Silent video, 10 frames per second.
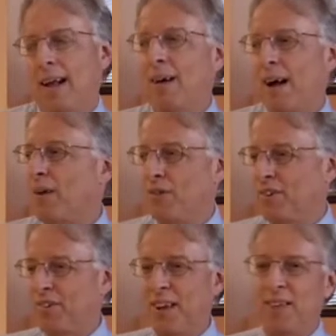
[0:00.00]
I was
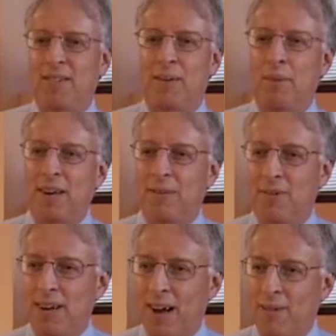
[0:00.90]
just telling somebody
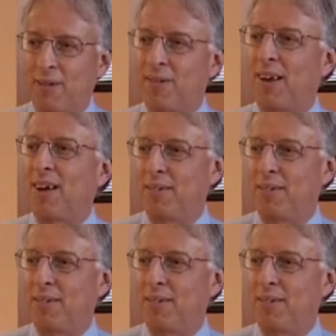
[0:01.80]
when I was